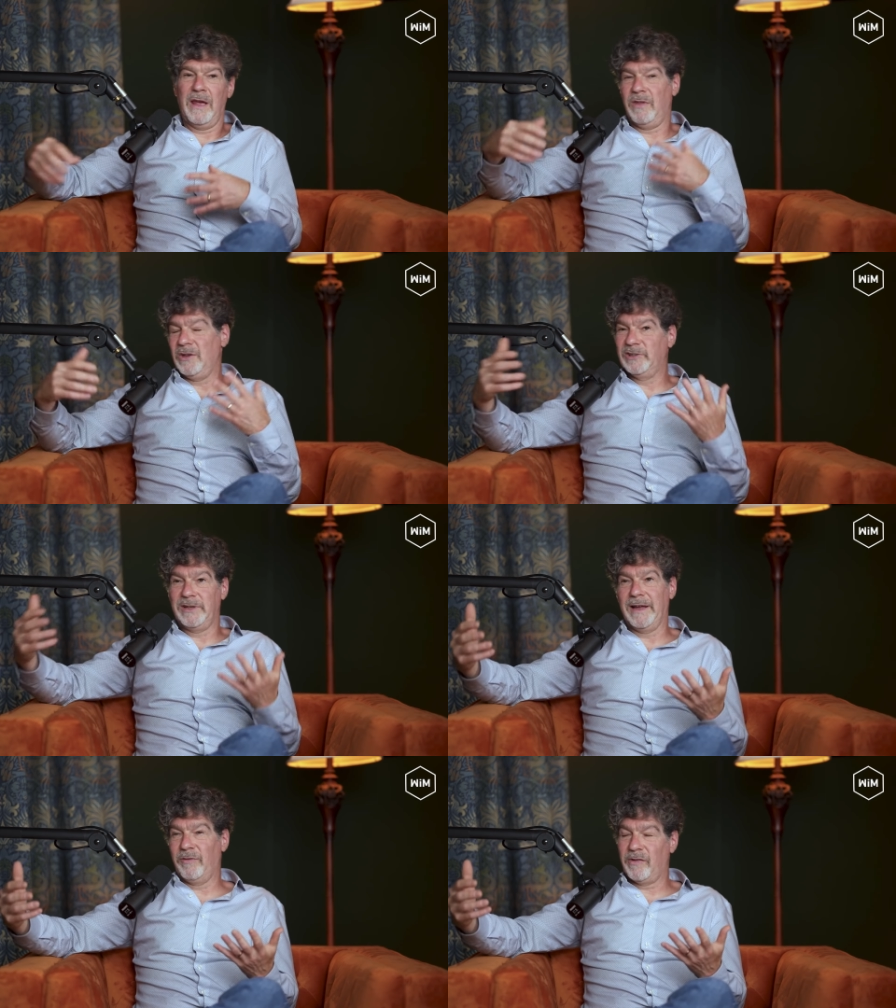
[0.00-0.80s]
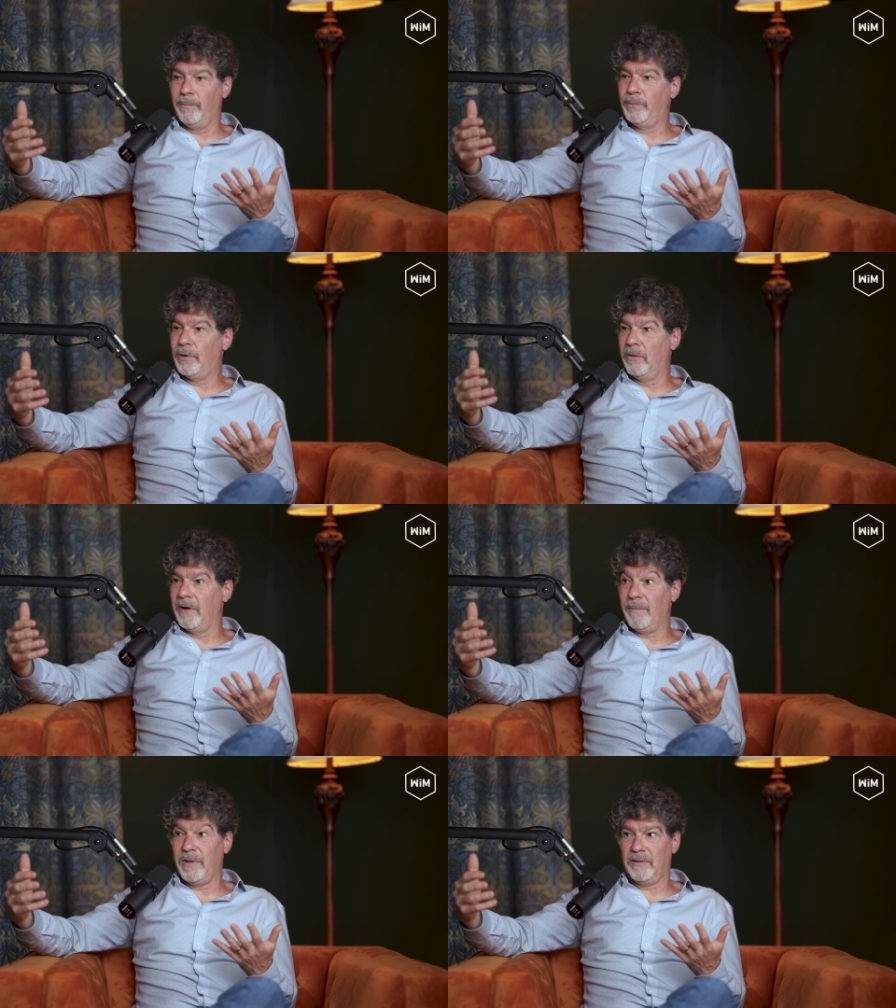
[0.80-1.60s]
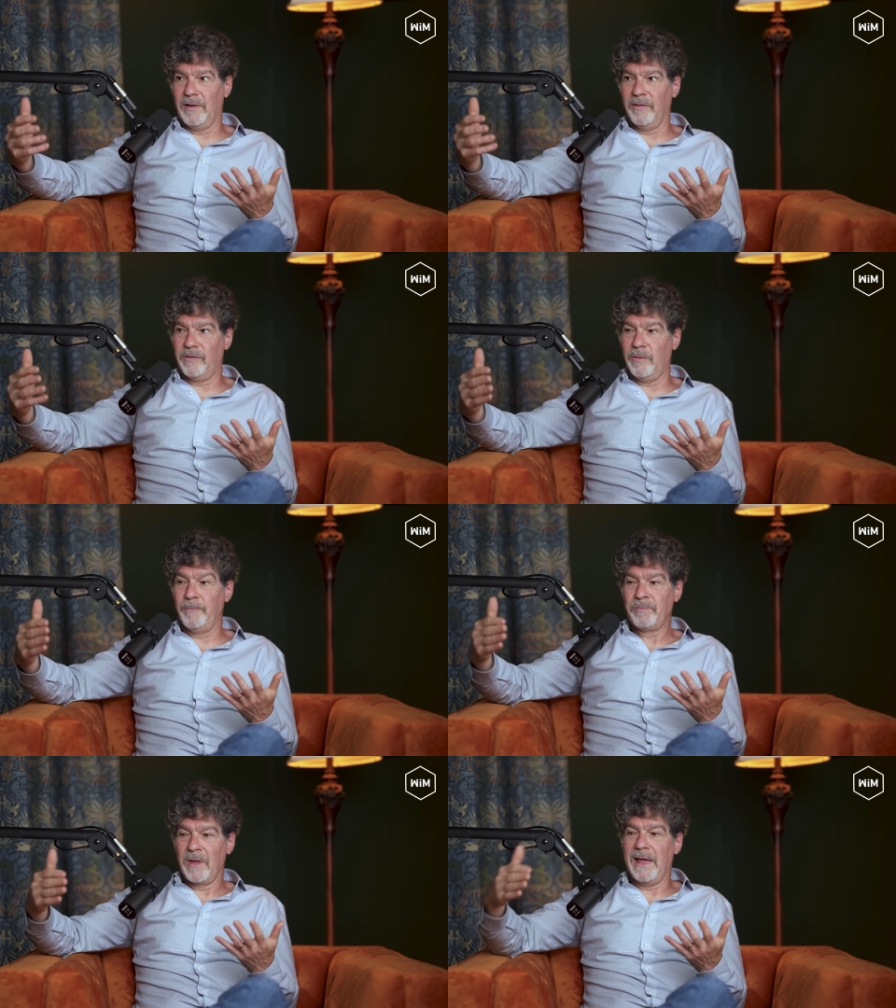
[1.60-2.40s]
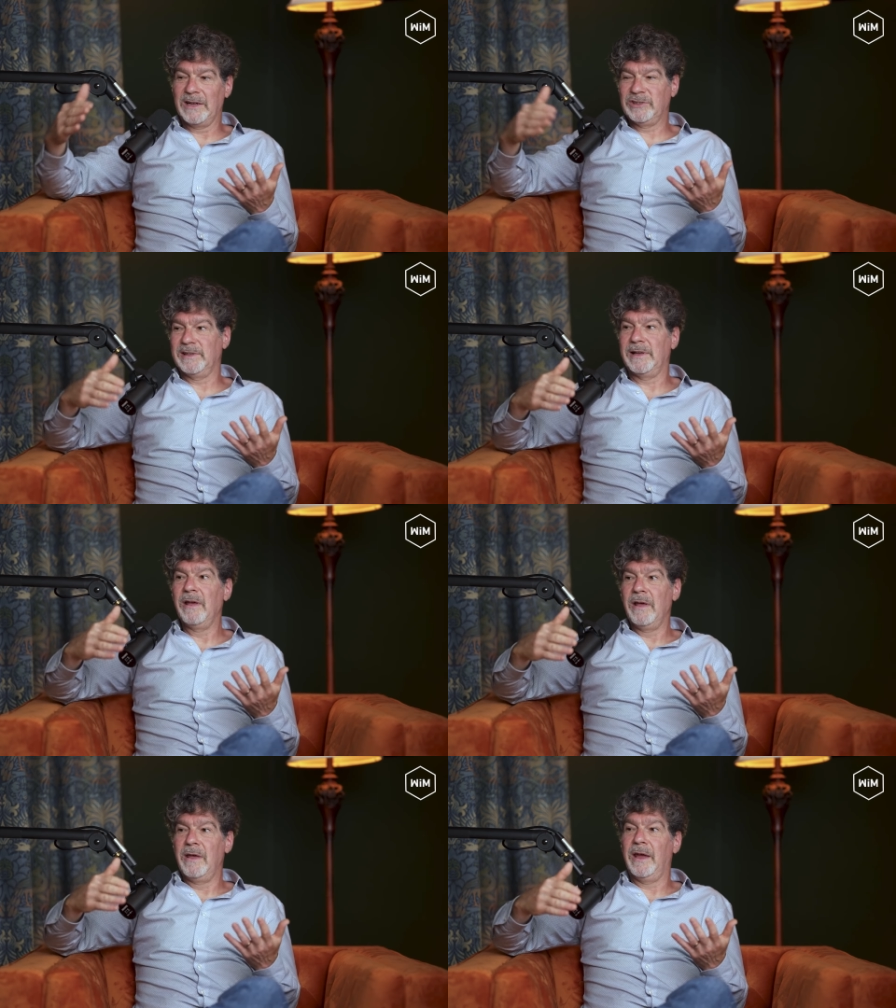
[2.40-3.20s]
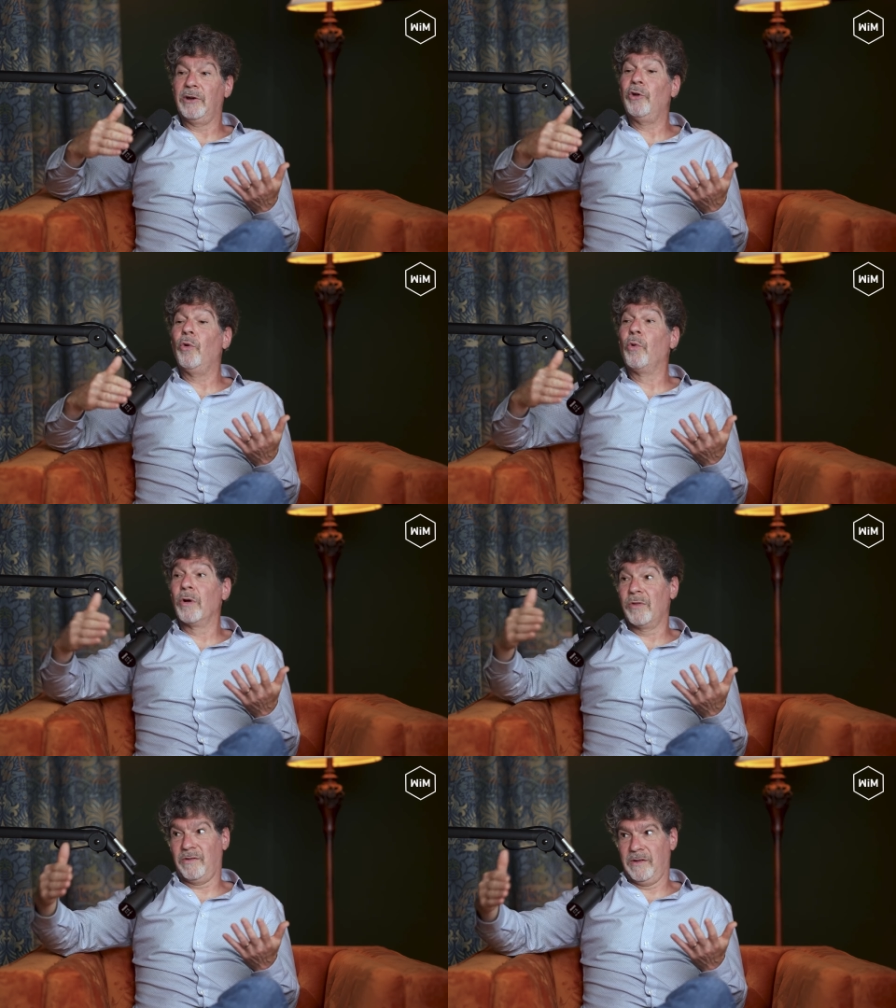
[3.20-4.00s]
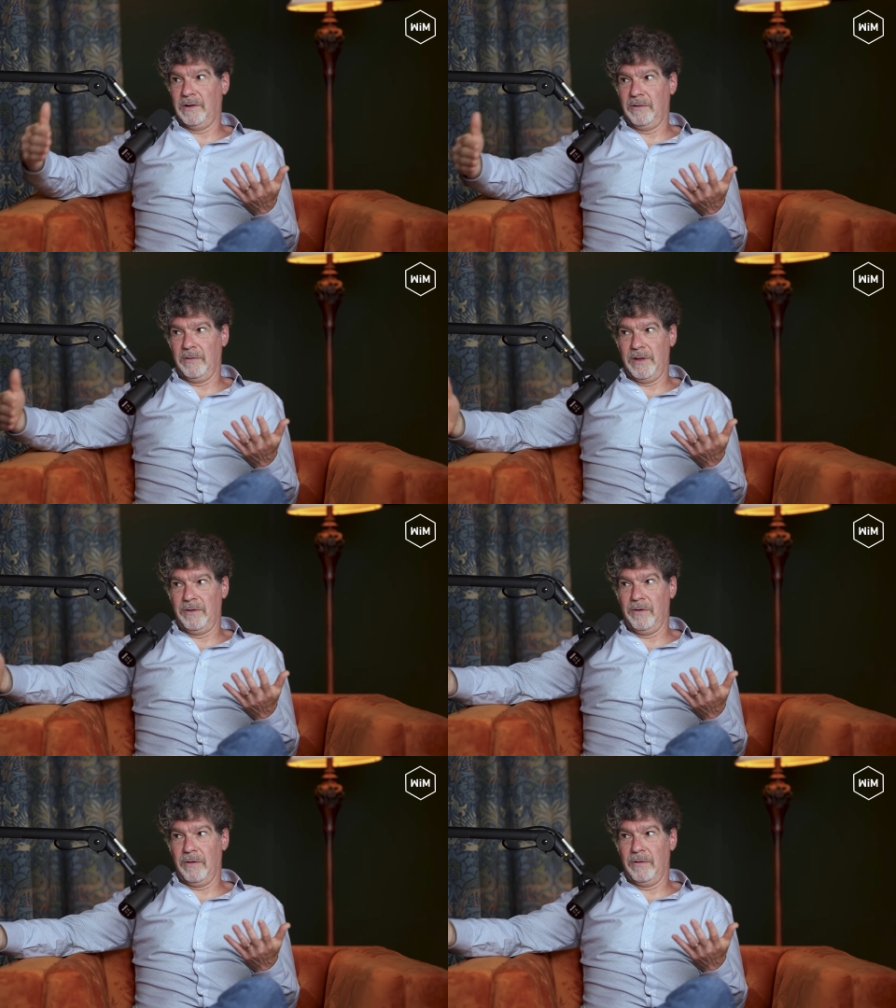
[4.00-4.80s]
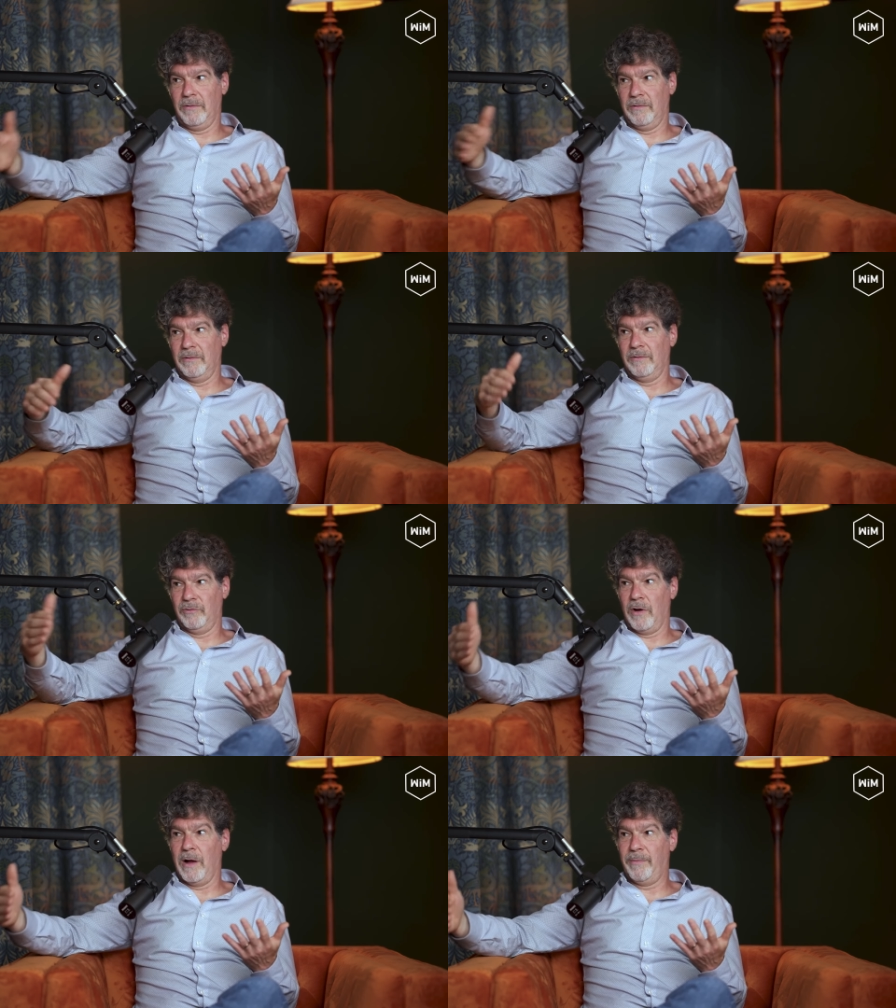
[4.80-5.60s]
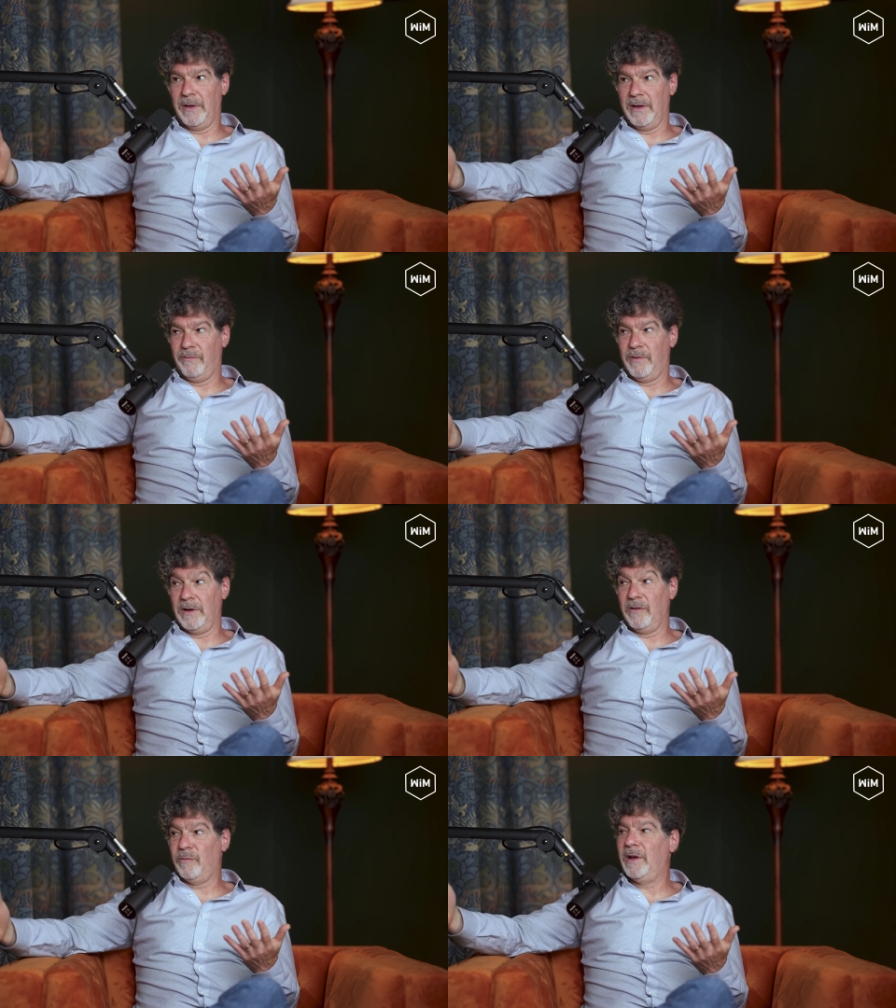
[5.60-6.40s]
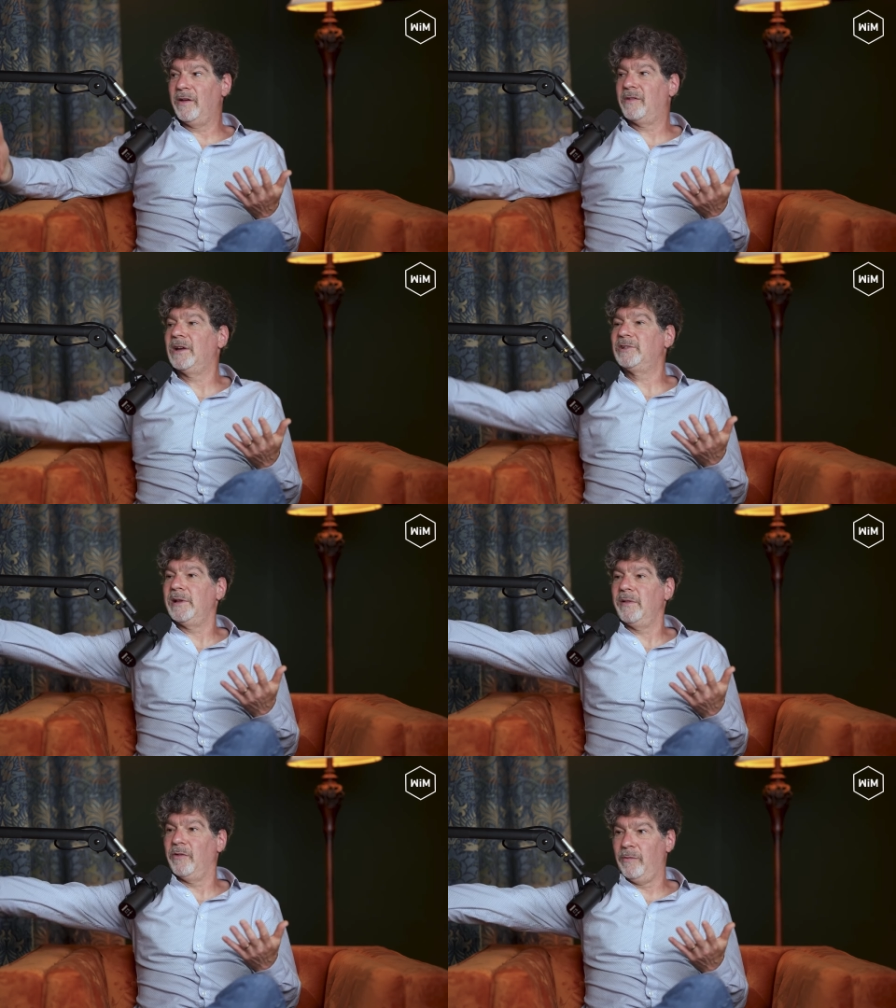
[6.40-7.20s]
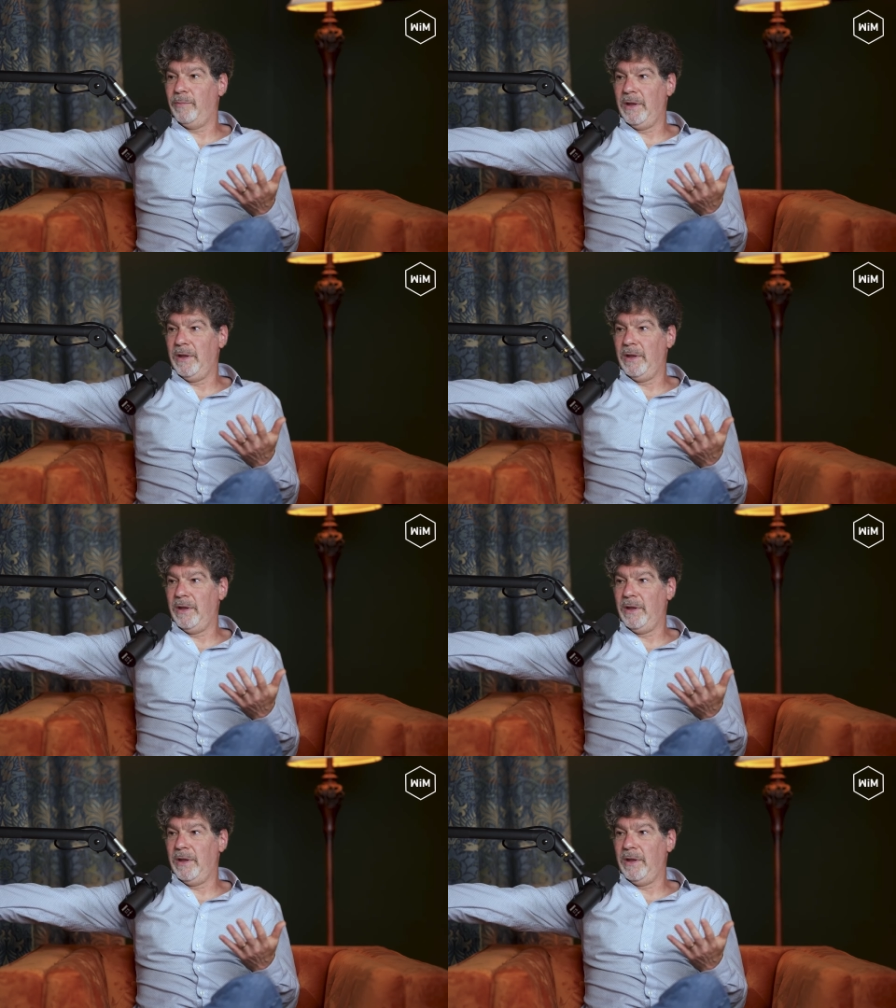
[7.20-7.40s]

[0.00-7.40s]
and then you should have some program that tells you, actually ignore the signal that you're dropping in fitness, because actually there's a